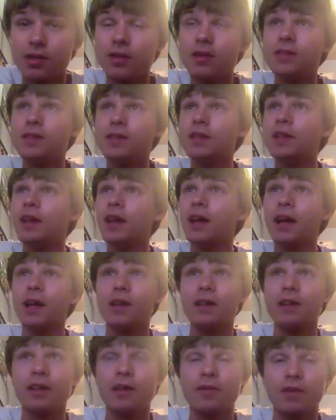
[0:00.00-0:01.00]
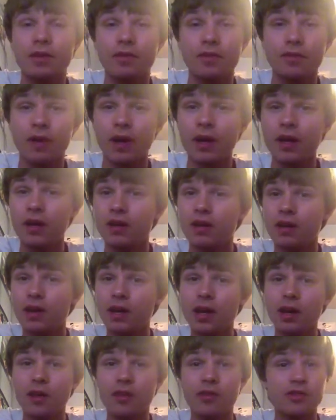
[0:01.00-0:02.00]
See Gennady Golovkin fight.
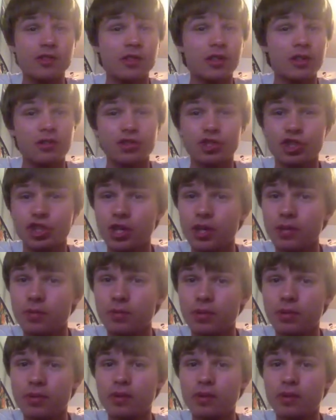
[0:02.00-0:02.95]
They're still cheap